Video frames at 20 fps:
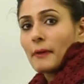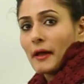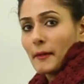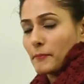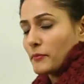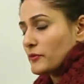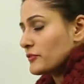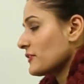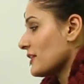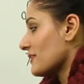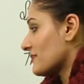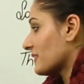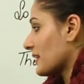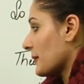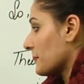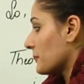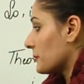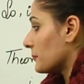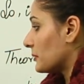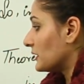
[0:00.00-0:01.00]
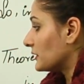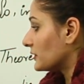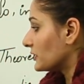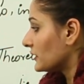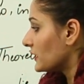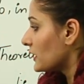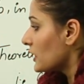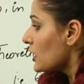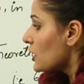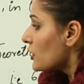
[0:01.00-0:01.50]
my process
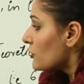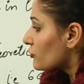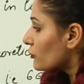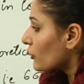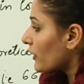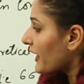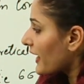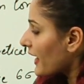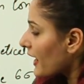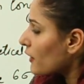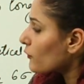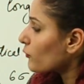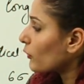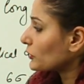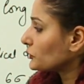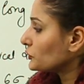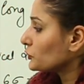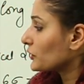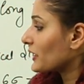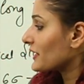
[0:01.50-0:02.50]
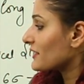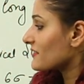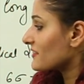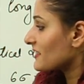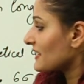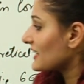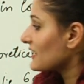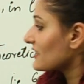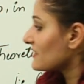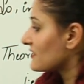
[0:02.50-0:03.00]
capability. So here what you can
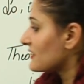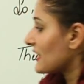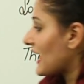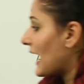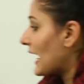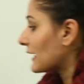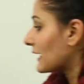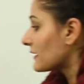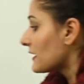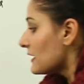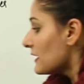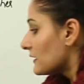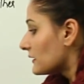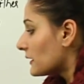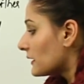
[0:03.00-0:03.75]
see is that